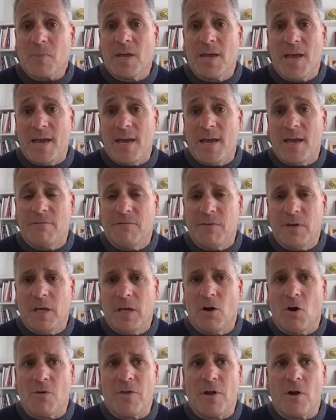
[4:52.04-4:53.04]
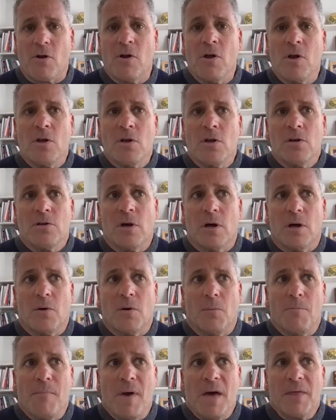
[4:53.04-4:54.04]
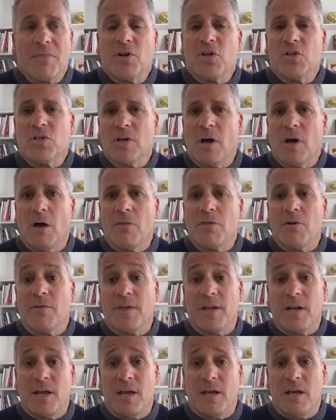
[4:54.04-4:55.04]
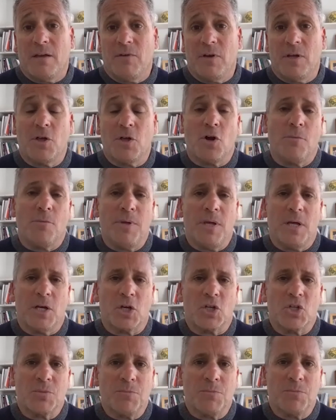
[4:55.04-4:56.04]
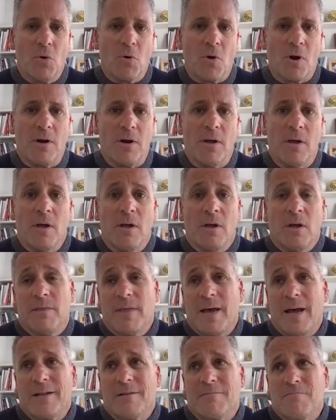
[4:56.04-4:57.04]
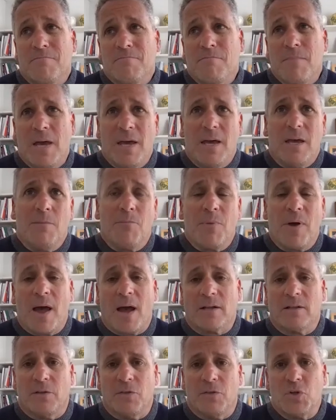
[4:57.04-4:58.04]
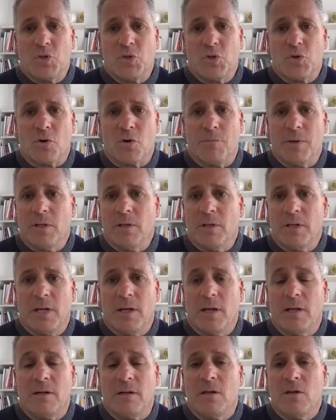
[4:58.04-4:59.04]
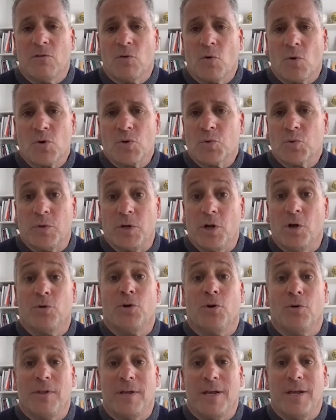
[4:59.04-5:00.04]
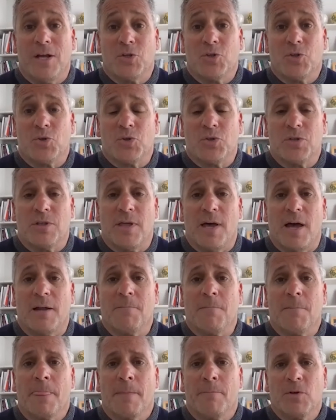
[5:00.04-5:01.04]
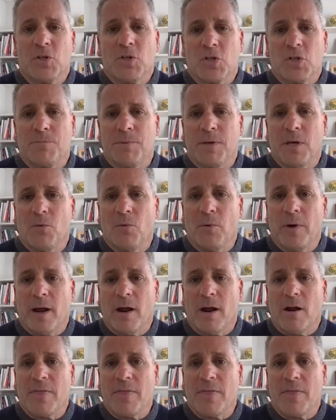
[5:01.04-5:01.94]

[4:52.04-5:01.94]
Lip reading: AAV. Are there methods other than AAV that are being explored that may impact on this durability? And course, we don't know the answers to that, but just be aware